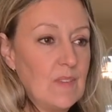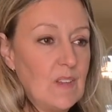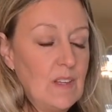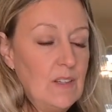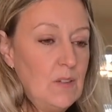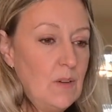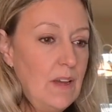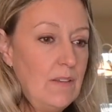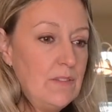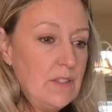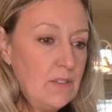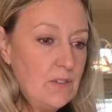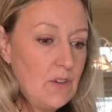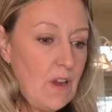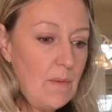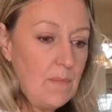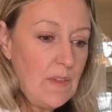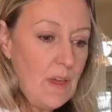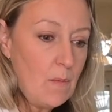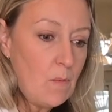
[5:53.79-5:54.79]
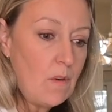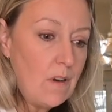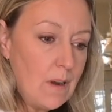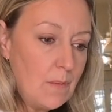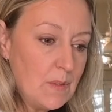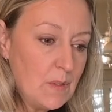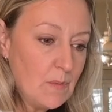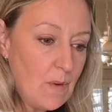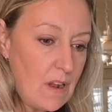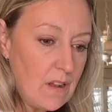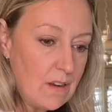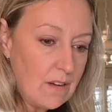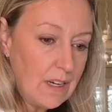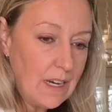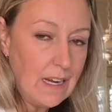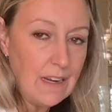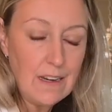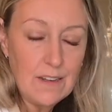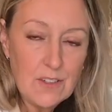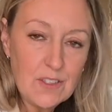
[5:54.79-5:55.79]
So I have to chop that word up smaller.
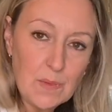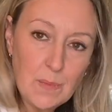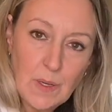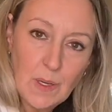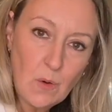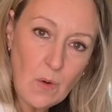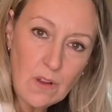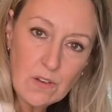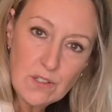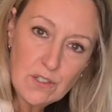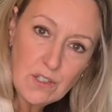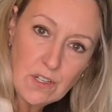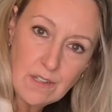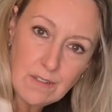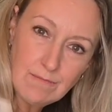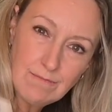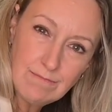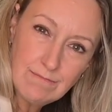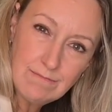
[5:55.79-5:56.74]
Can it just be question?